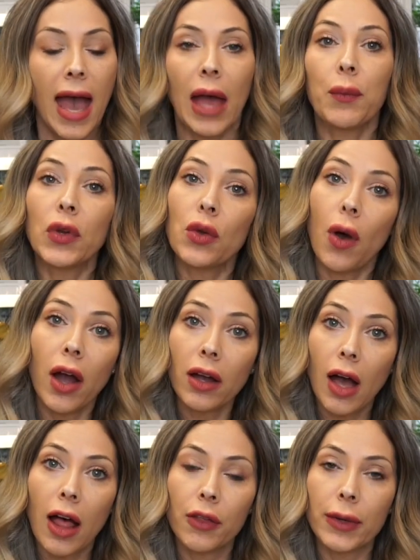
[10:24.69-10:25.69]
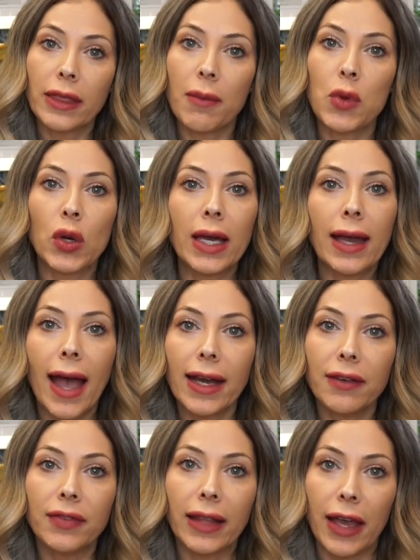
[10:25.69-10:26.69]
And when you are coloring them, you can
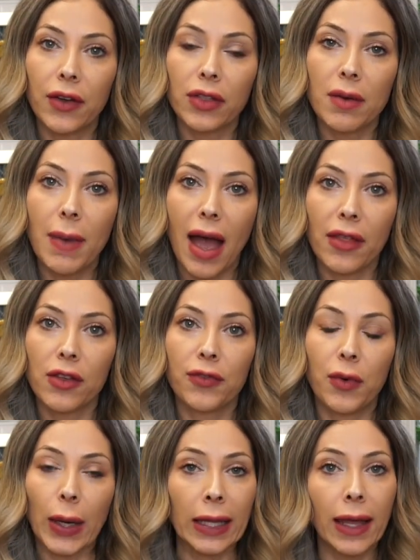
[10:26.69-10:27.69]
kind of layer them on the foil.